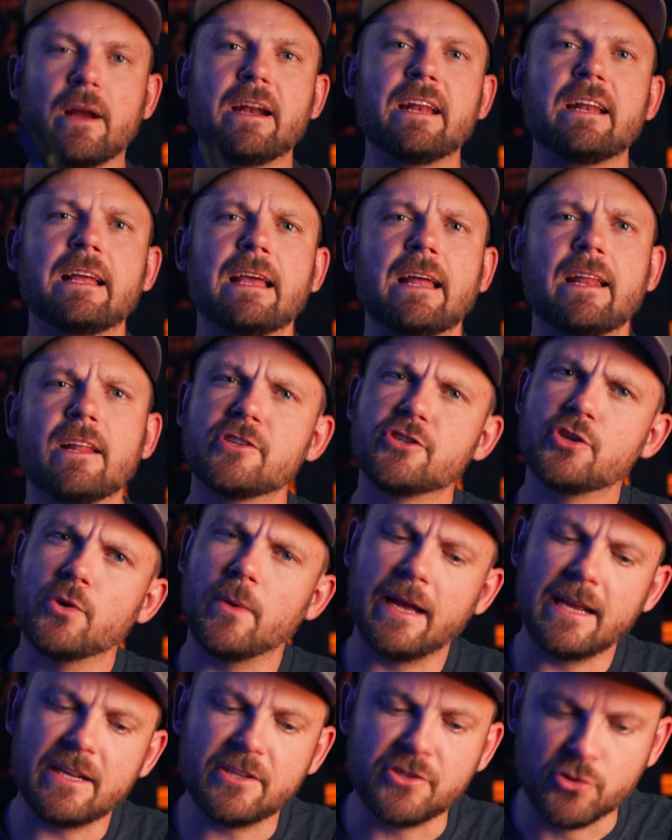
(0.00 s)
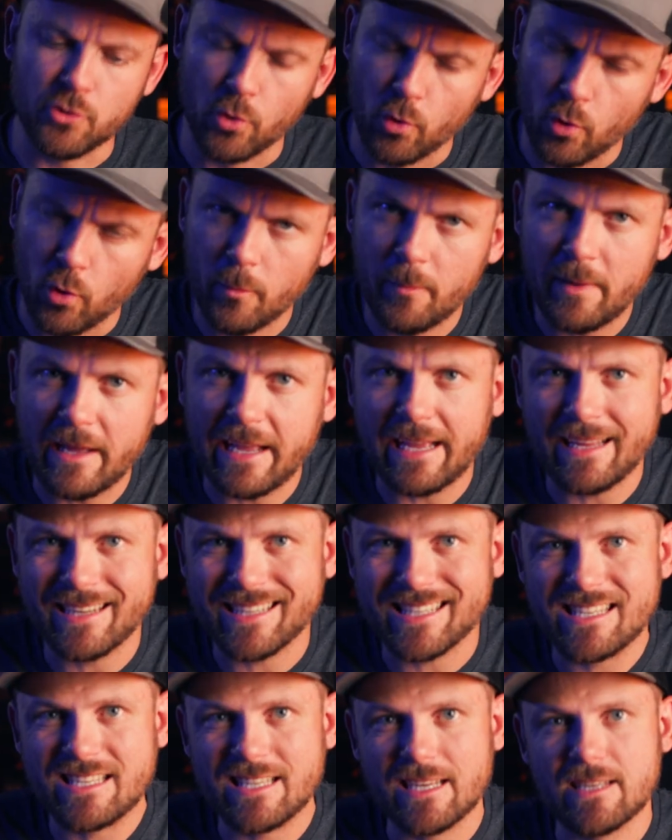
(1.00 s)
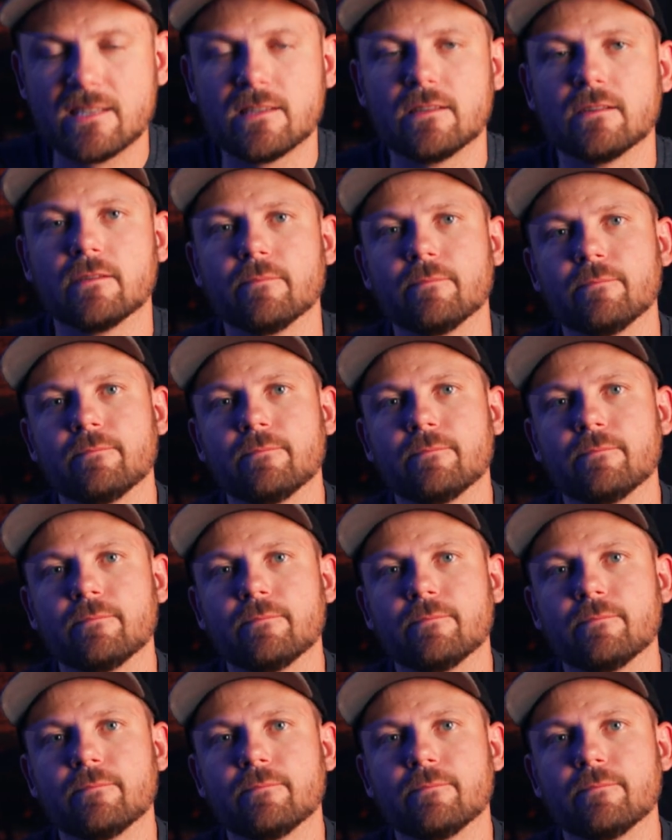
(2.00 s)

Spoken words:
ready to get into a dual band system.